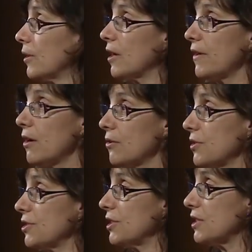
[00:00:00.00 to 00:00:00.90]
book of how
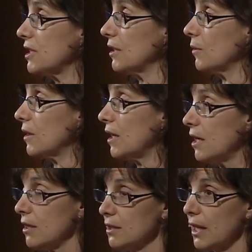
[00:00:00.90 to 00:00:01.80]
Christians deal with a
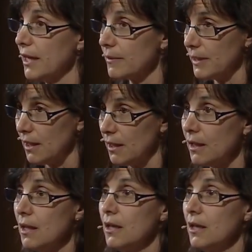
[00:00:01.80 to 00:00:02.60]
heathen like me.